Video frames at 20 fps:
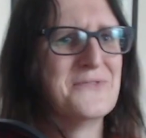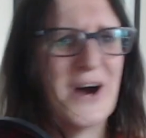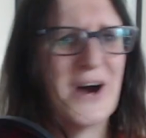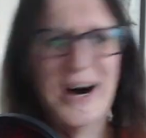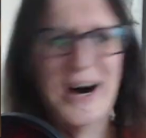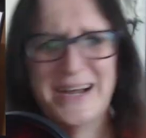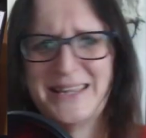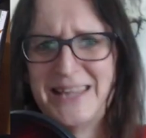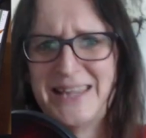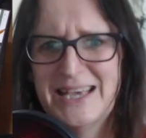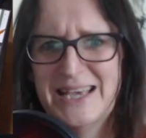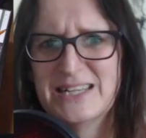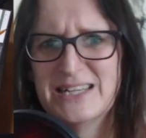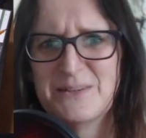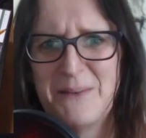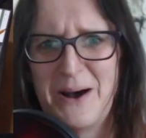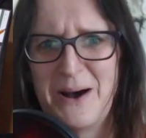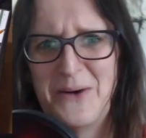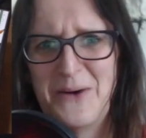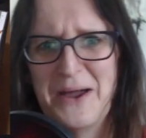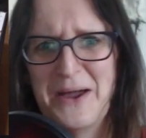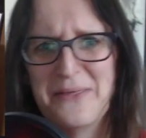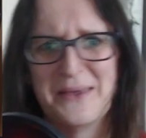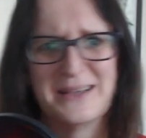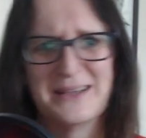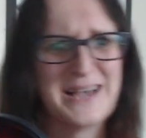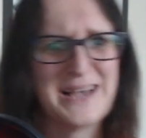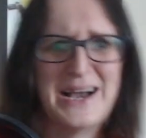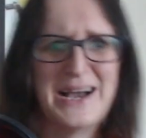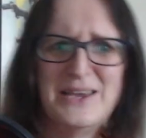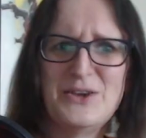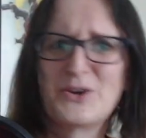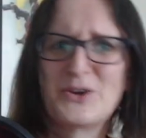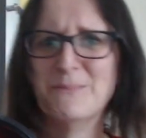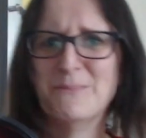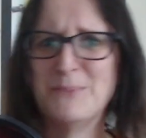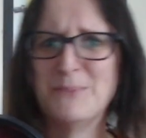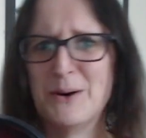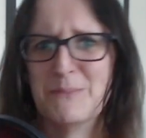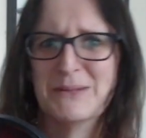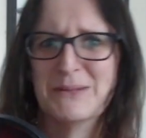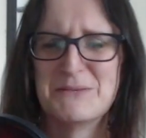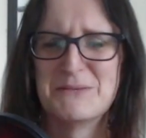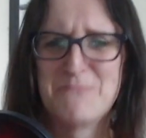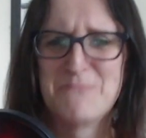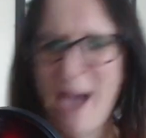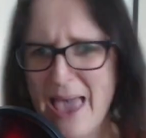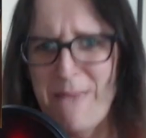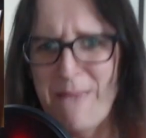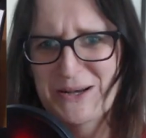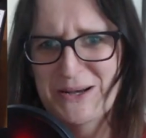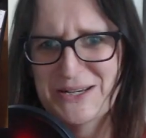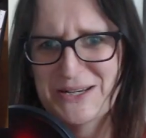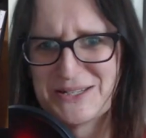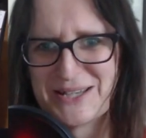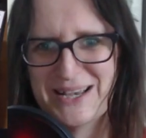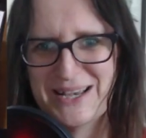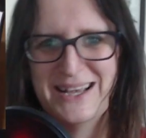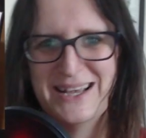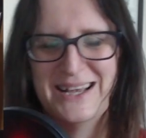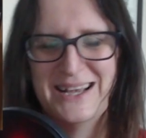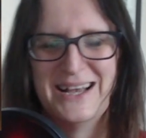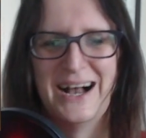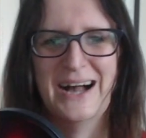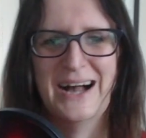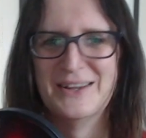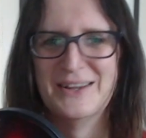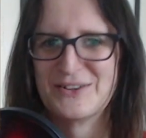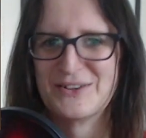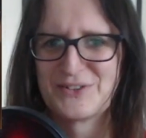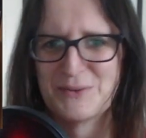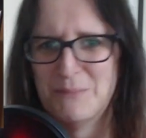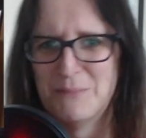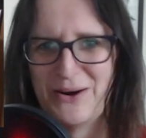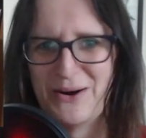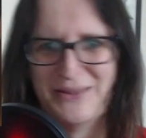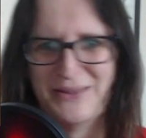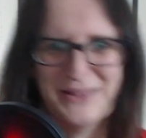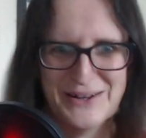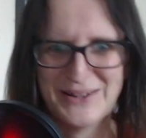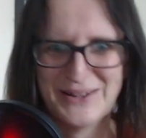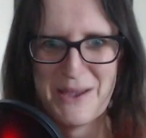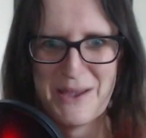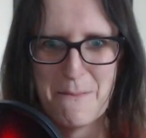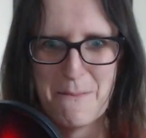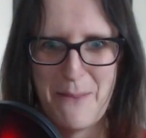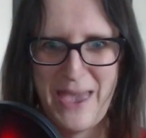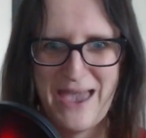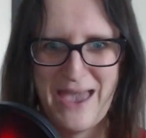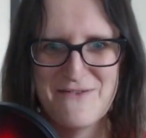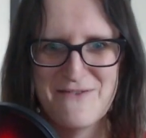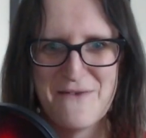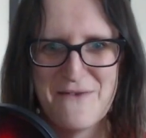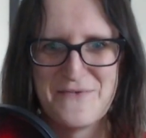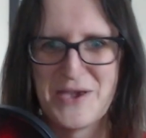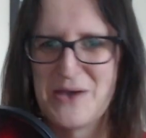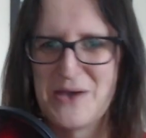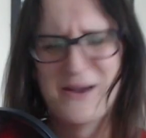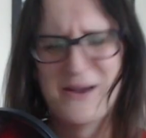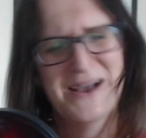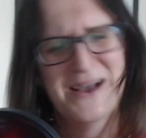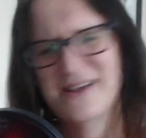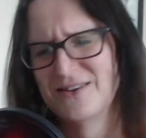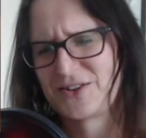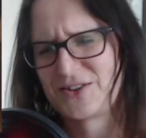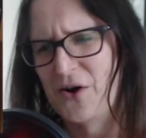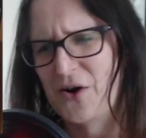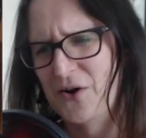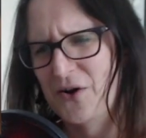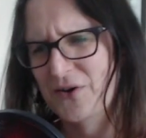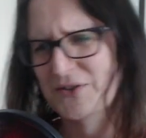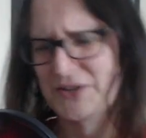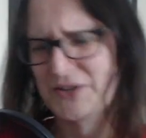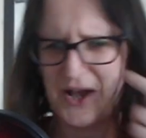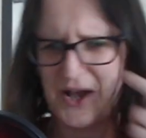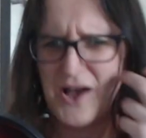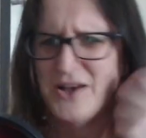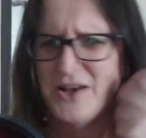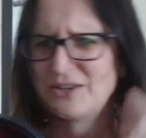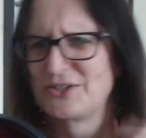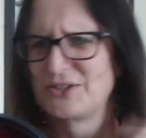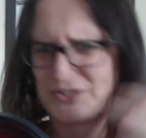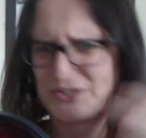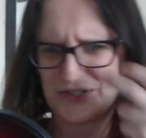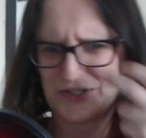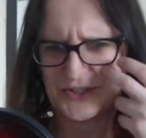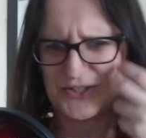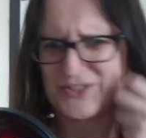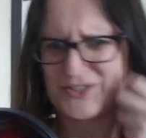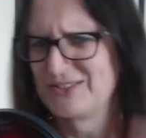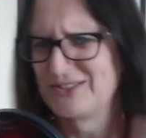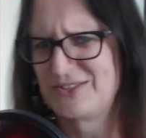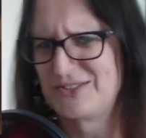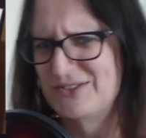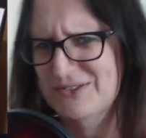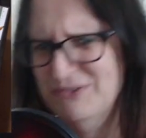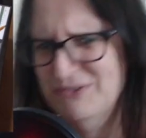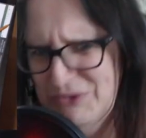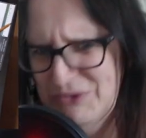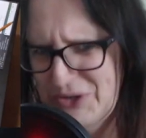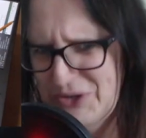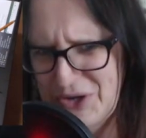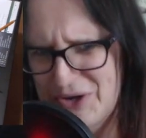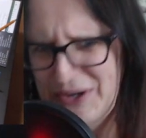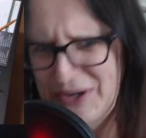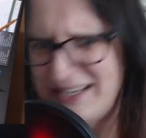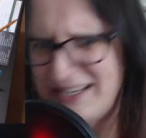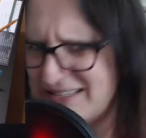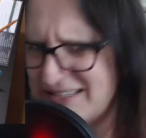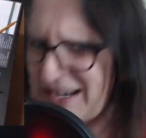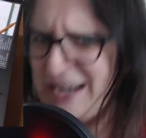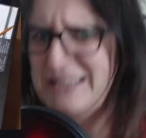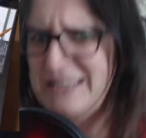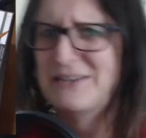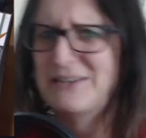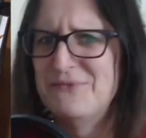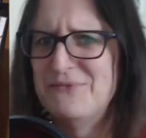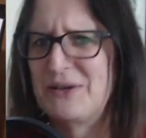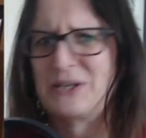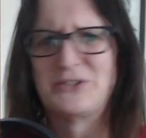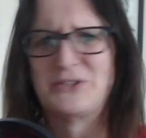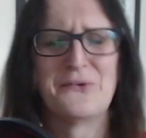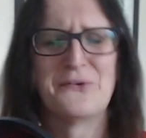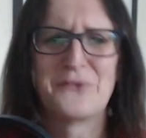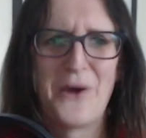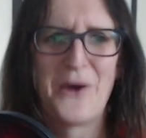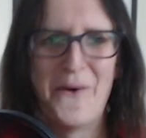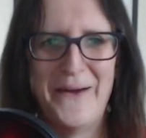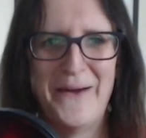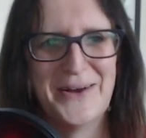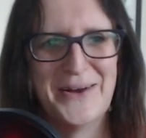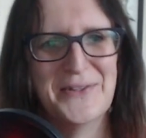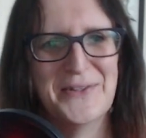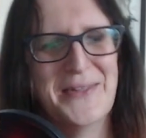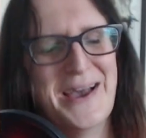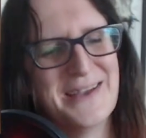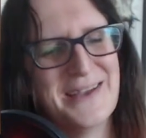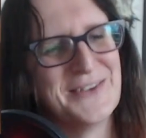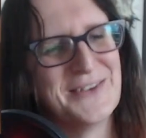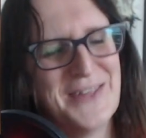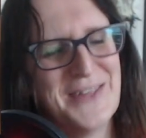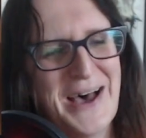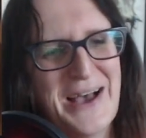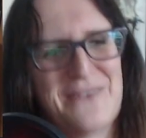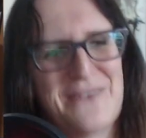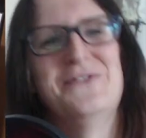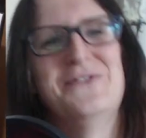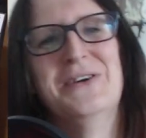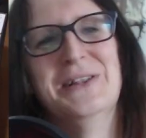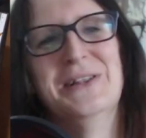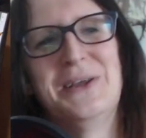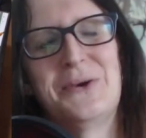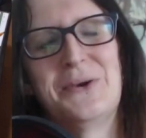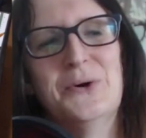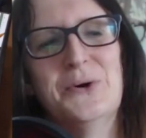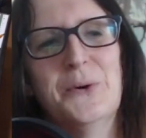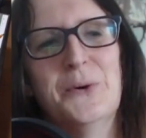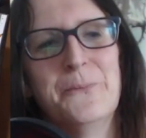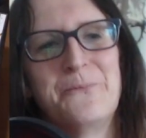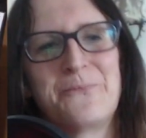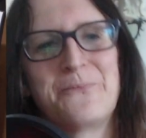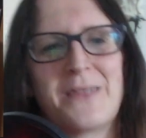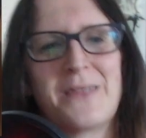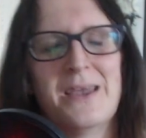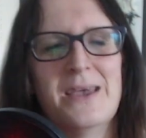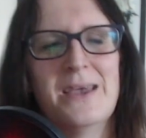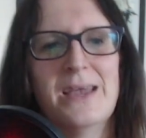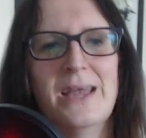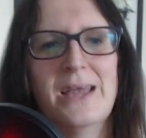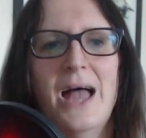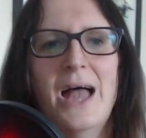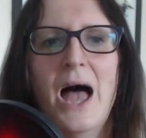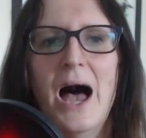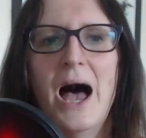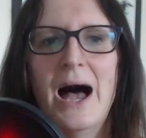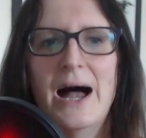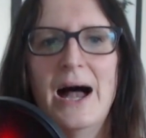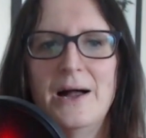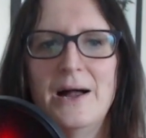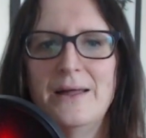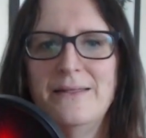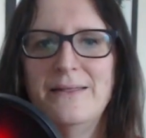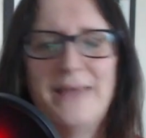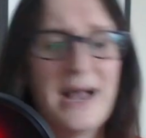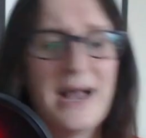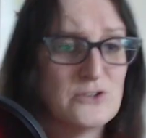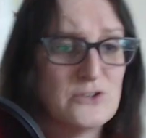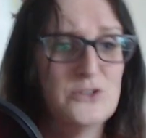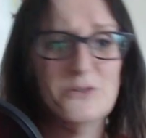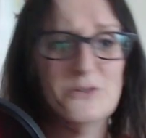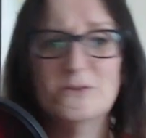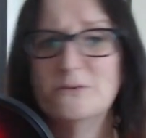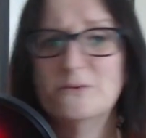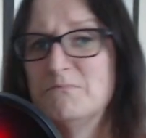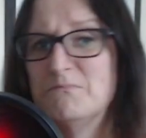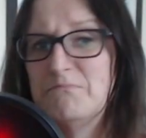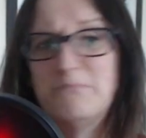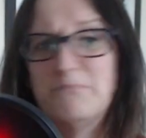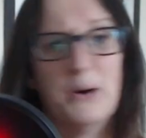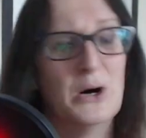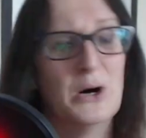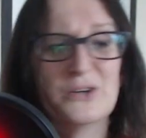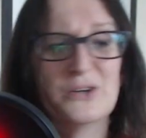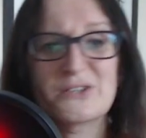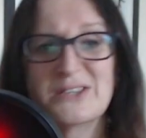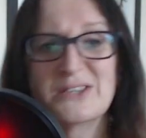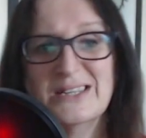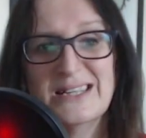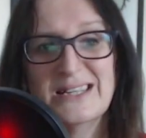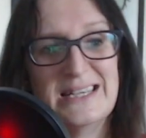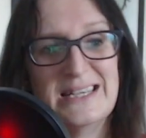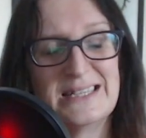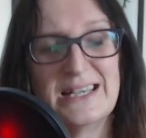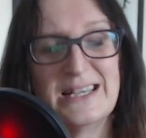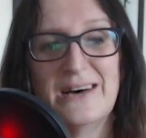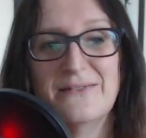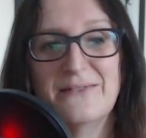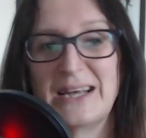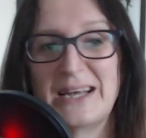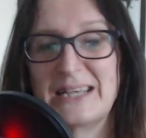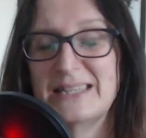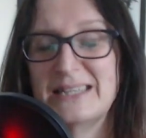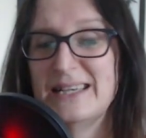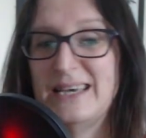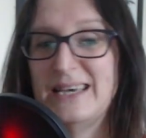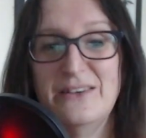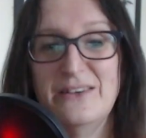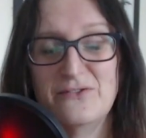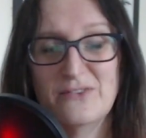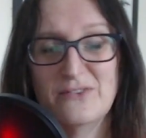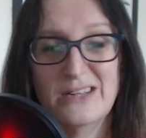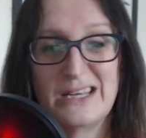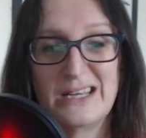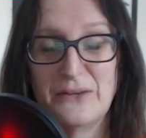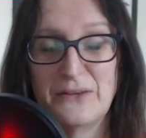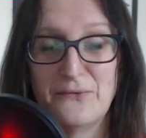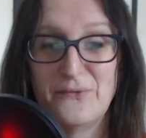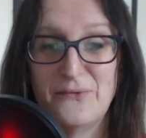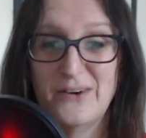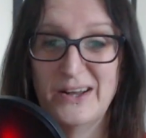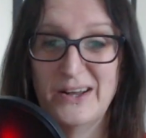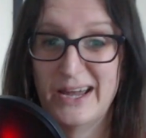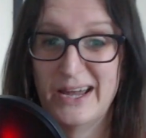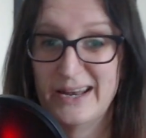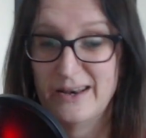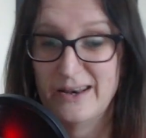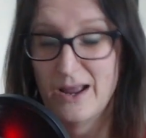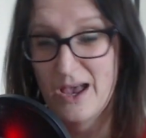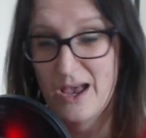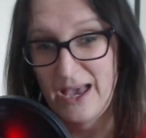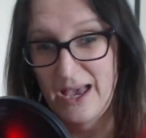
got ideas about where things are, you can publish papers, and at some point they'll hit peer review. It's got all the nerdy scientific stuff going on there, so that's really cool. The actual puzzle itself, like I say, is really good fun, and